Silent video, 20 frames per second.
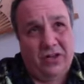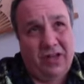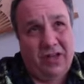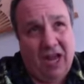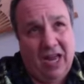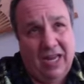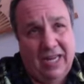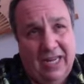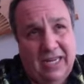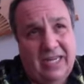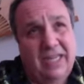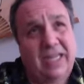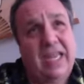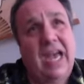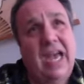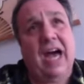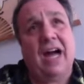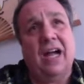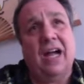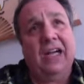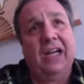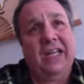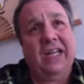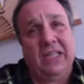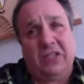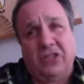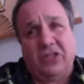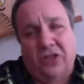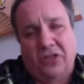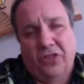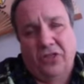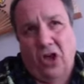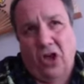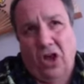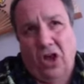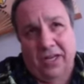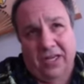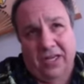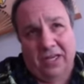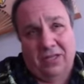ironic. Yeah, it's
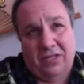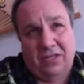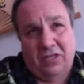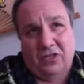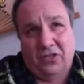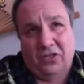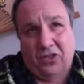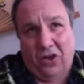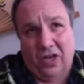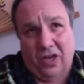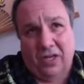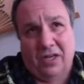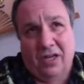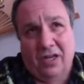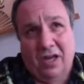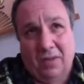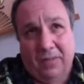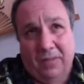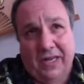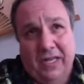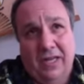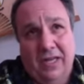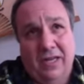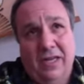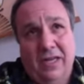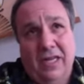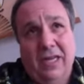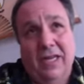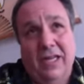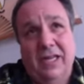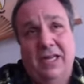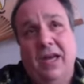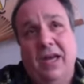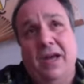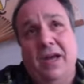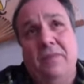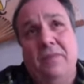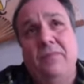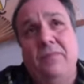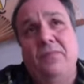thought comedy,
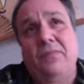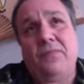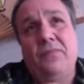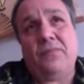and